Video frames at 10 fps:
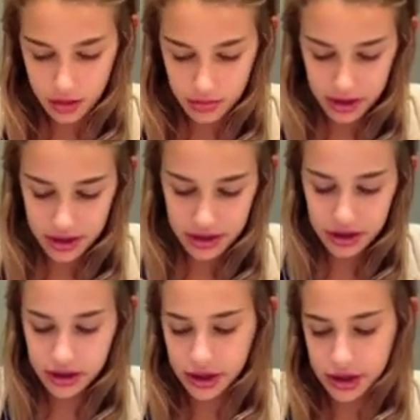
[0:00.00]
but this
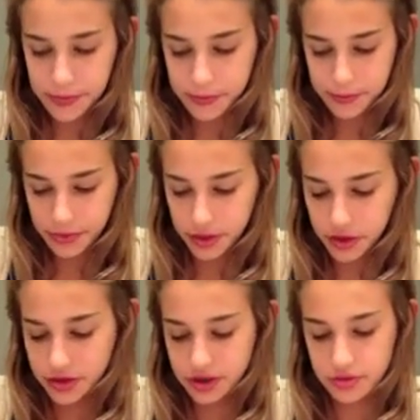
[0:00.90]
glitter. You
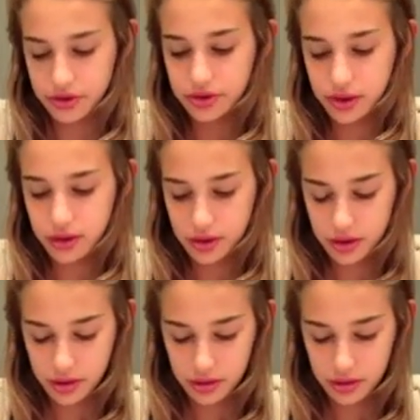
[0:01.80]
can just reuse the glitter.